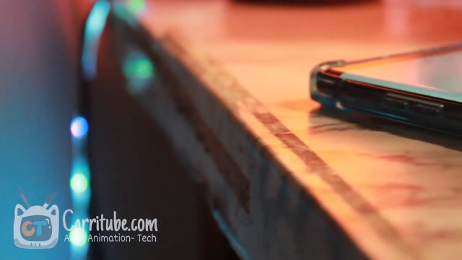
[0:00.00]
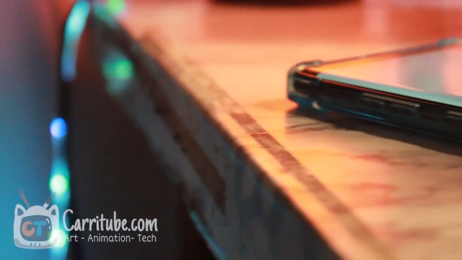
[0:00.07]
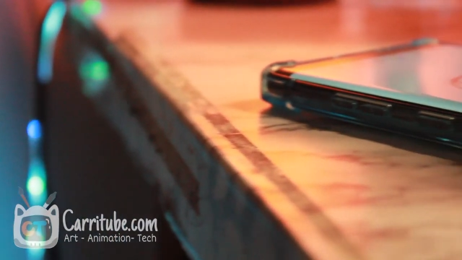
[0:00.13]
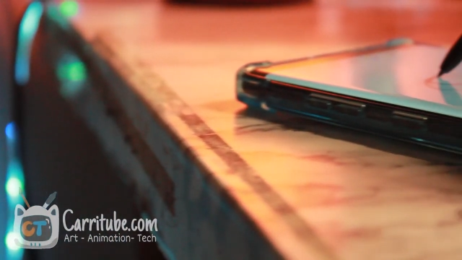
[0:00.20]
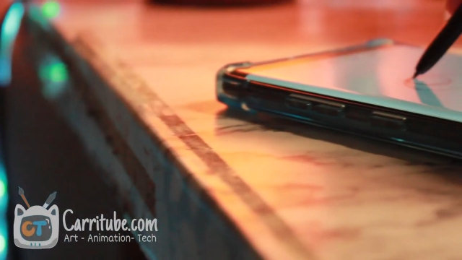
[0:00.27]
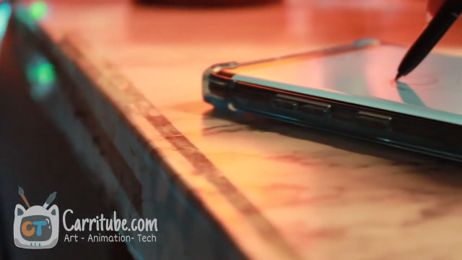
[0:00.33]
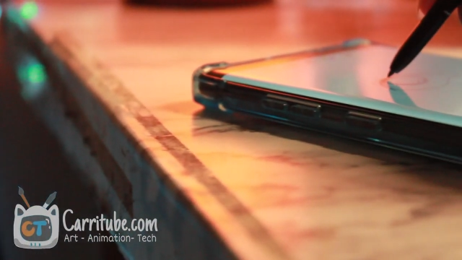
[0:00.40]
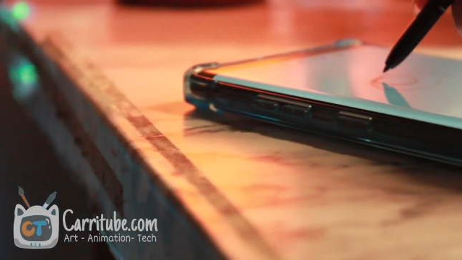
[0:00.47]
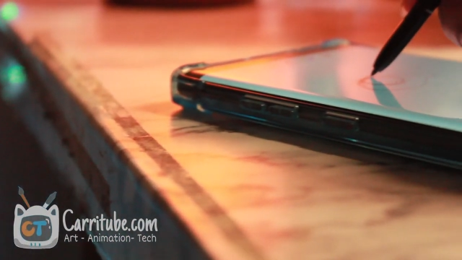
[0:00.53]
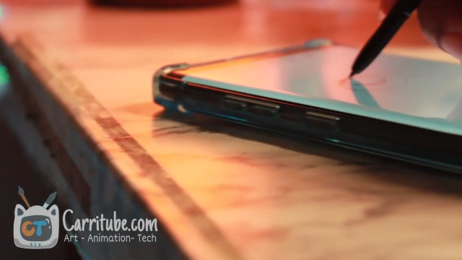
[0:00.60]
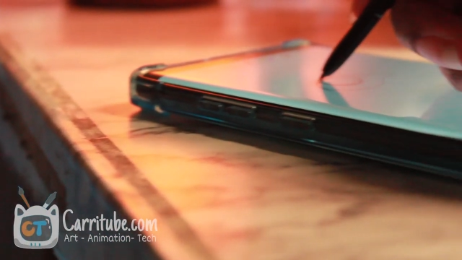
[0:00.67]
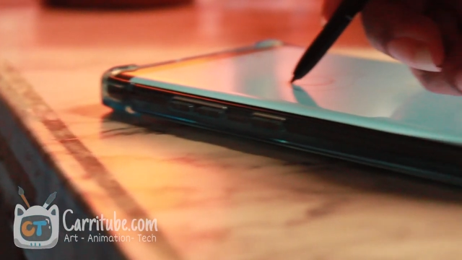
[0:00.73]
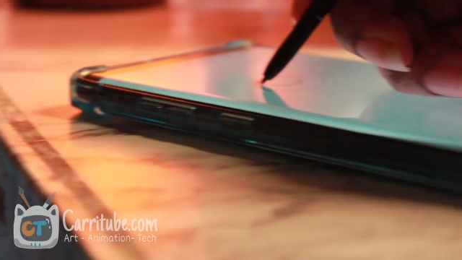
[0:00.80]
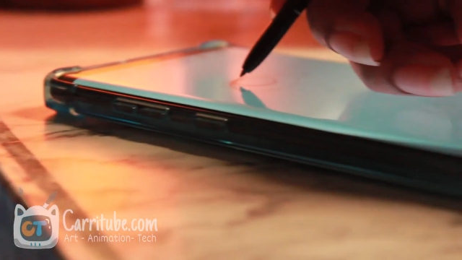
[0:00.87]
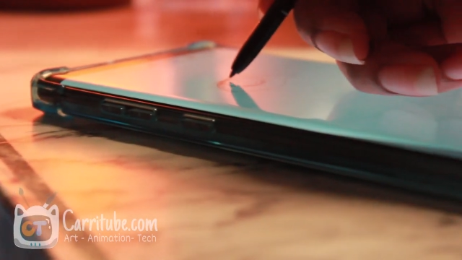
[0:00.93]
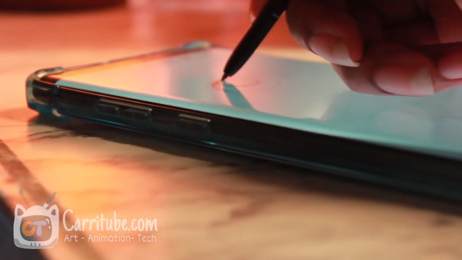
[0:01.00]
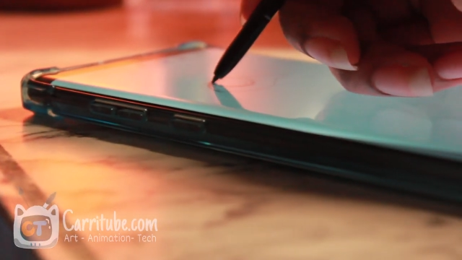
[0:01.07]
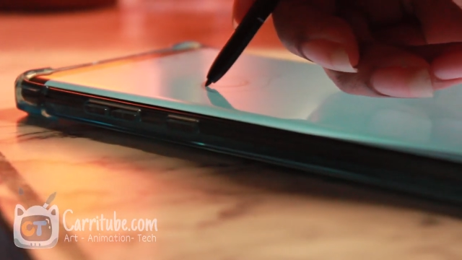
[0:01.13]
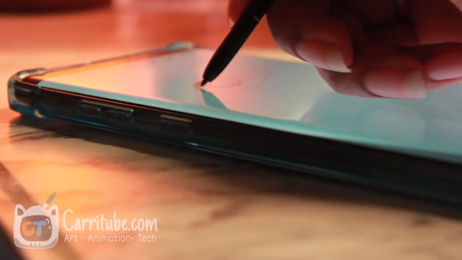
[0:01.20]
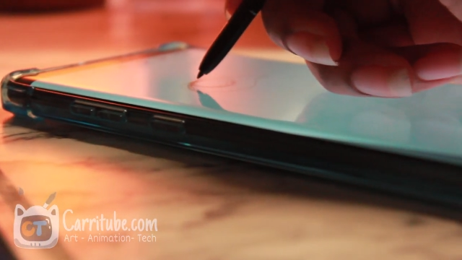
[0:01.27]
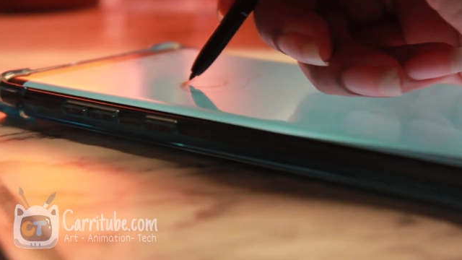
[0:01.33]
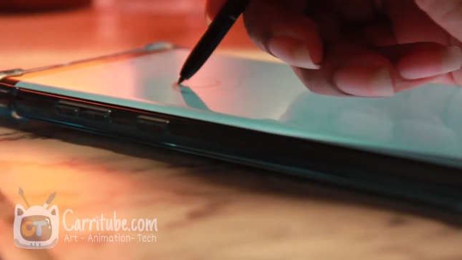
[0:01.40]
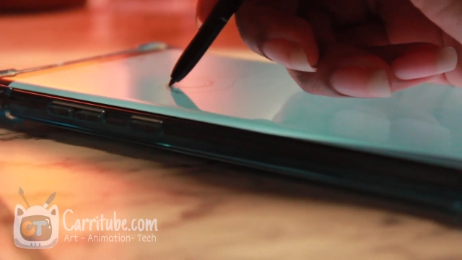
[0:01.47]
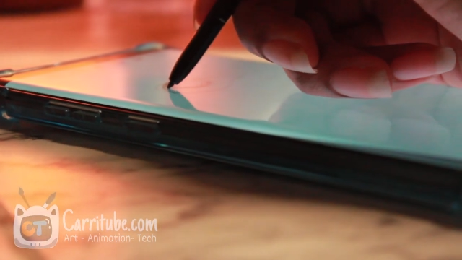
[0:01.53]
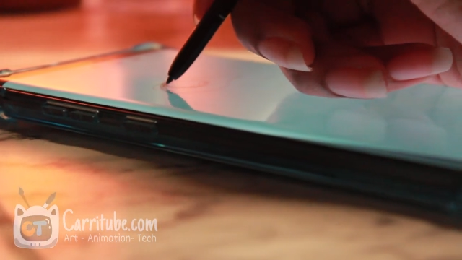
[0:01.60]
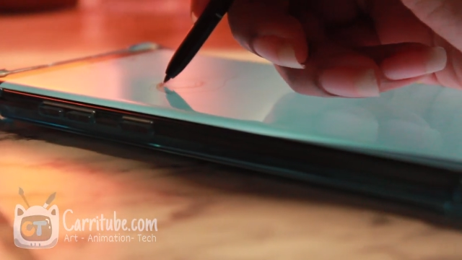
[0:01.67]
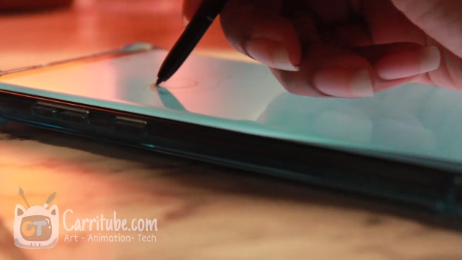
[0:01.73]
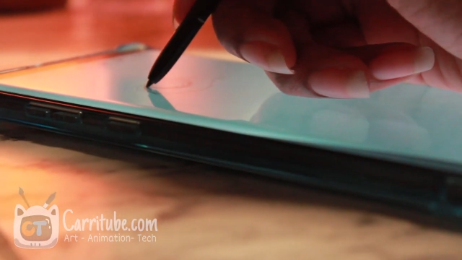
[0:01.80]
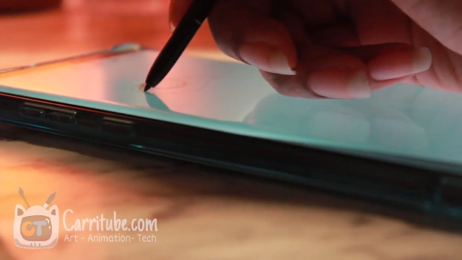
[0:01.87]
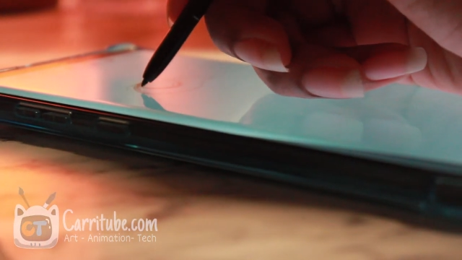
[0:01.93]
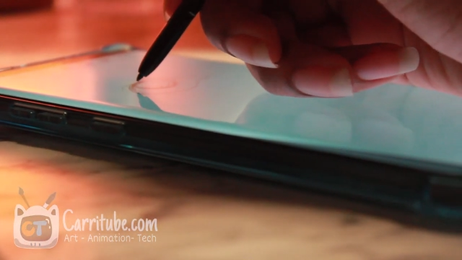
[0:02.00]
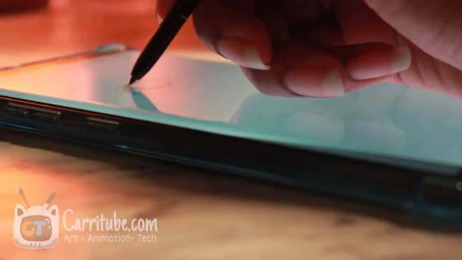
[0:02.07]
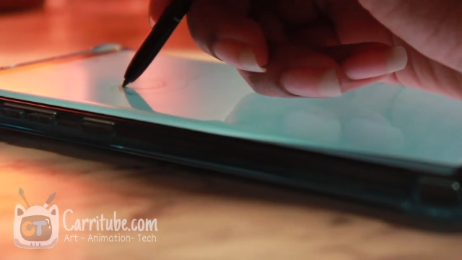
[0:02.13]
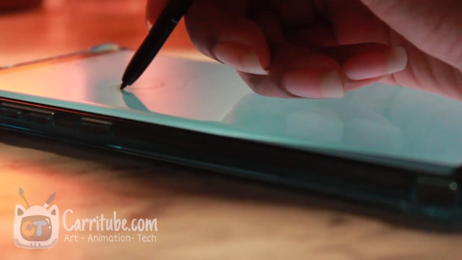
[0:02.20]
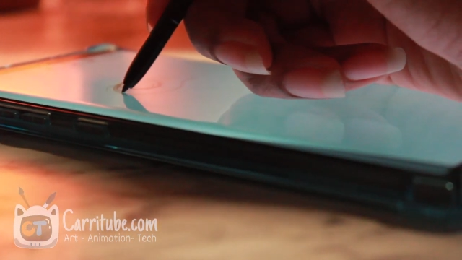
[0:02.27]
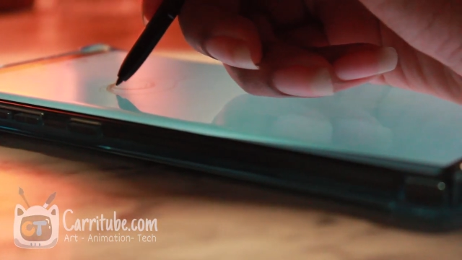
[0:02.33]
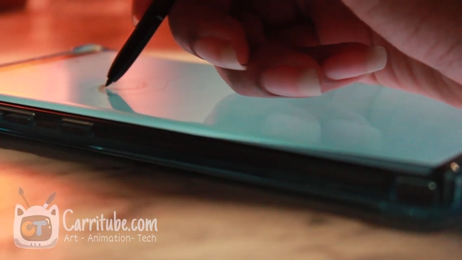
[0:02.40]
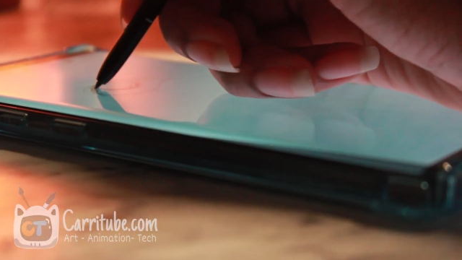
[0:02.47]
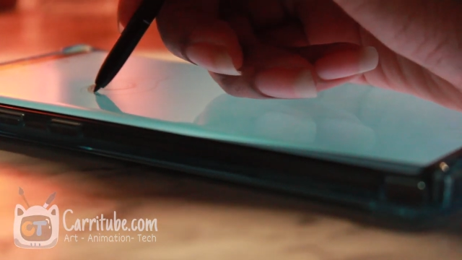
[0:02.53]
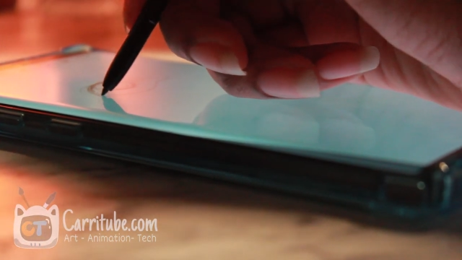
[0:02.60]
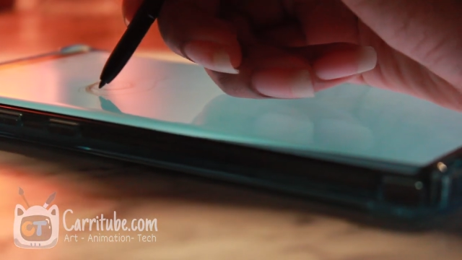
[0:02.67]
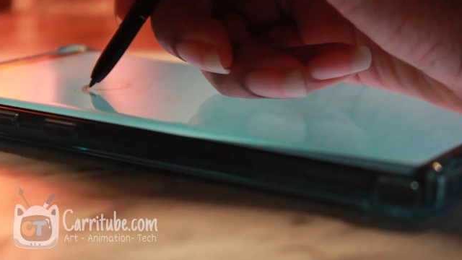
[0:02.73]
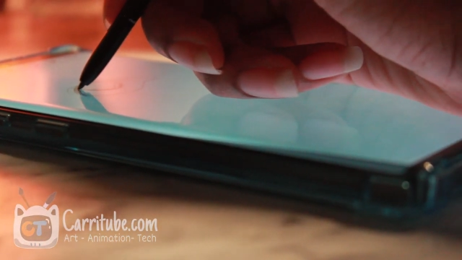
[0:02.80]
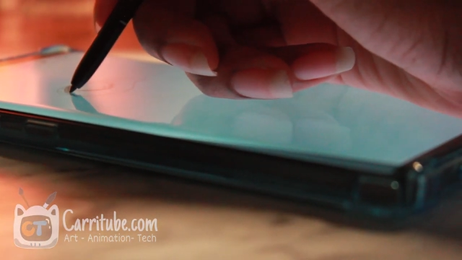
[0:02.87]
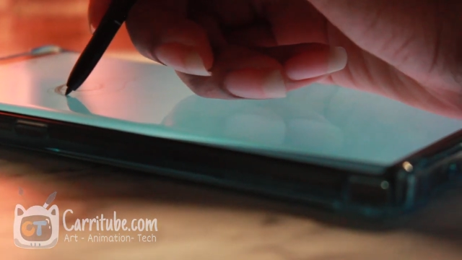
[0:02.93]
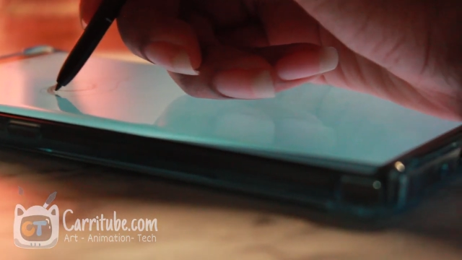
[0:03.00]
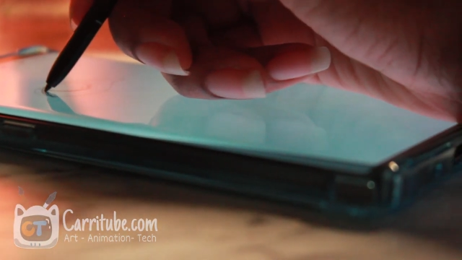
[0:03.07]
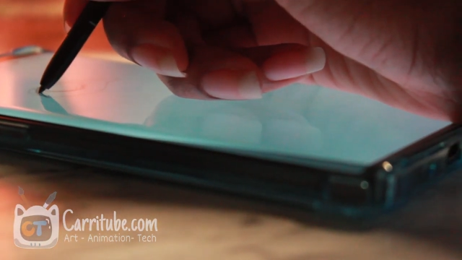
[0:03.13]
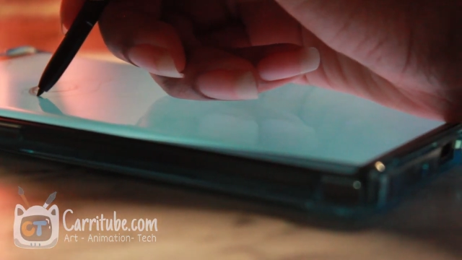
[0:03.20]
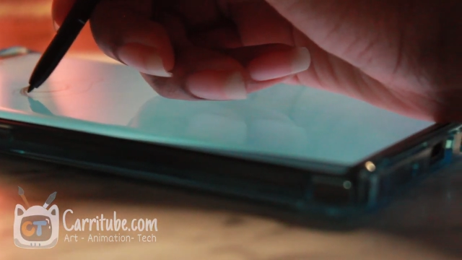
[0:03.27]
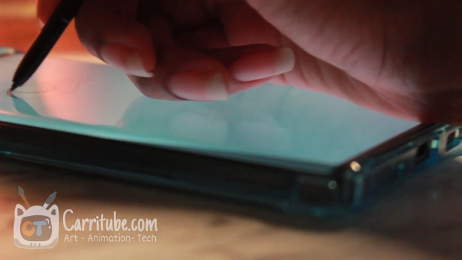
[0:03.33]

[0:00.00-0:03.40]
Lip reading: Nobody's mouth can be seen.